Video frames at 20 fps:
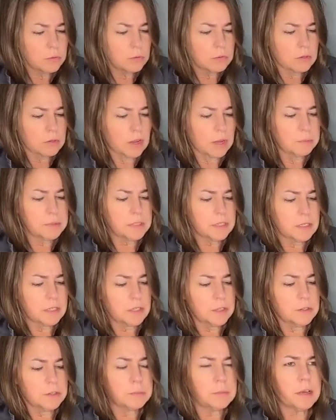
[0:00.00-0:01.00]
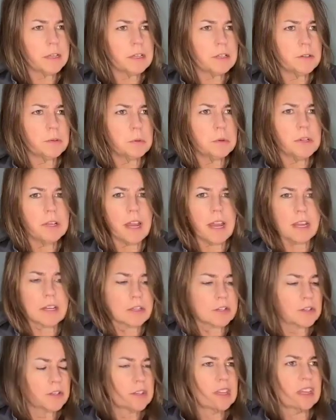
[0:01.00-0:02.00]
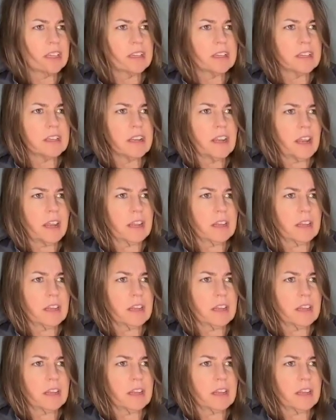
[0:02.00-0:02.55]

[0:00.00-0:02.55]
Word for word: Dude, I was gonna use my DoorDash thing